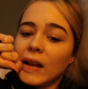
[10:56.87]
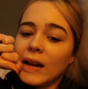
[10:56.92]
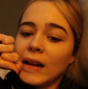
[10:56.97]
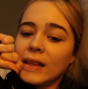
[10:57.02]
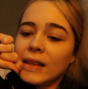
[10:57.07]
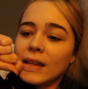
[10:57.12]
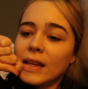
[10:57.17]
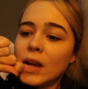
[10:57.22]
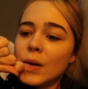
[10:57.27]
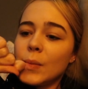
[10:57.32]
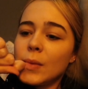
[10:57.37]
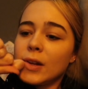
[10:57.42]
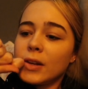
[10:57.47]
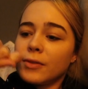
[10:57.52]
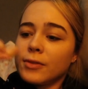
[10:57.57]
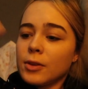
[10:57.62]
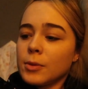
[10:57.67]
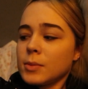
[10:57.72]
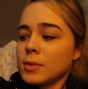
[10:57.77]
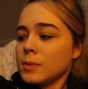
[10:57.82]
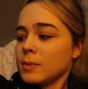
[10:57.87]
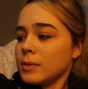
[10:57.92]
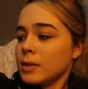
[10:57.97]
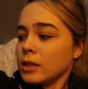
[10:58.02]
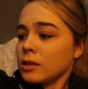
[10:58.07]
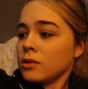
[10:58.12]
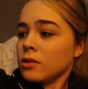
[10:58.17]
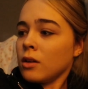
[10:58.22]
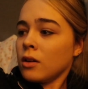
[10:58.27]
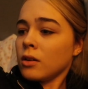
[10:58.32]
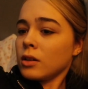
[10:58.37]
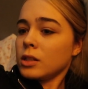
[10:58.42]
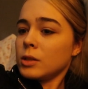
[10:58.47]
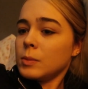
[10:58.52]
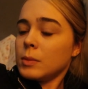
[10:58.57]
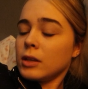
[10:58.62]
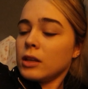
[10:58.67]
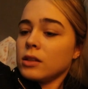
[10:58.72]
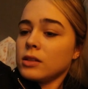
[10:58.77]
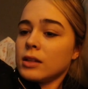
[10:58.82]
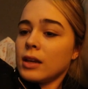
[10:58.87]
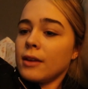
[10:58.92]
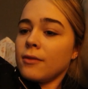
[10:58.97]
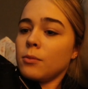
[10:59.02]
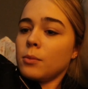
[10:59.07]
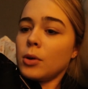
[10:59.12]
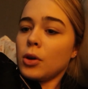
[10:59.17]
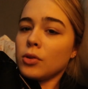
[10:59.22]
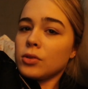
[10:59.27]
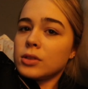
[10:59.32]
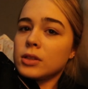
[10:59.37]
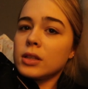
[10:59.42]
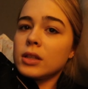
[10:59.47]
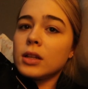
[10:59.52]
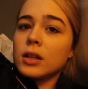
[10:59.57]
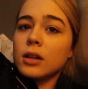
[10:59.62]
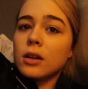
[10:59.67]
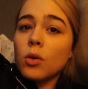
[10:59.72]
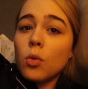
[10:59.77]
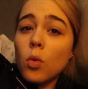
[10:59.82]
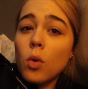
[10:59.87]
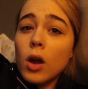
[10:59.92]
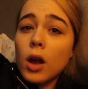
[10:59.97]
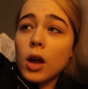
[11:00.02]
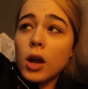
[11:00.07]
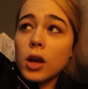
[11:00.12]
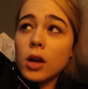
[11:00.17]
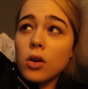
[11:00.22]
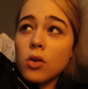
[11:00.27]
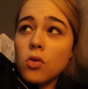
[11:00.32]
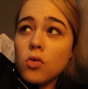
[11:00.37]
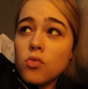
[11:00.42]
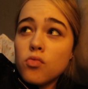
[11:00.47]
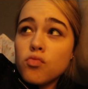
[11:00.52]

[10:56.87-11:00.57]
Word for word: And I think I'm gonna film some TikToks because I haven't posted in a while.